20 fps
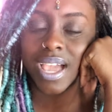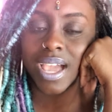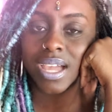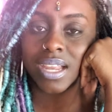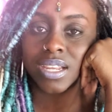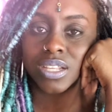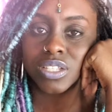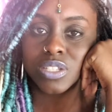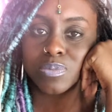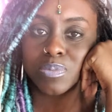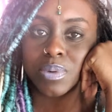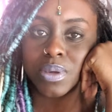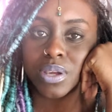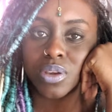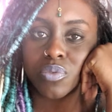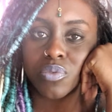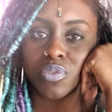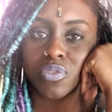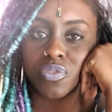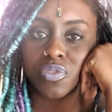And it's
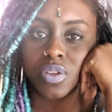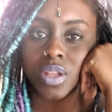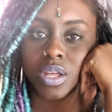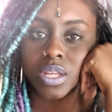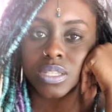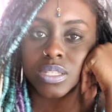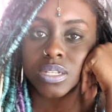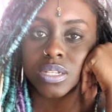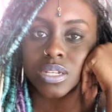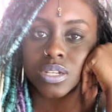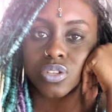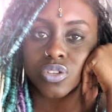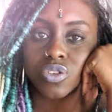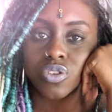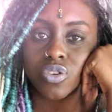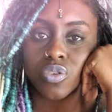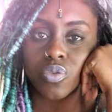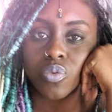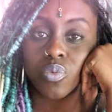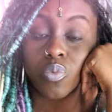being reflected in
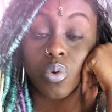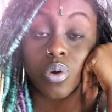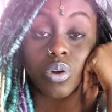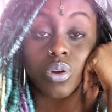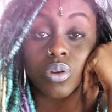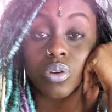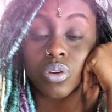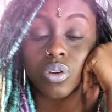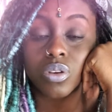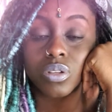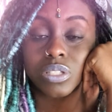your work.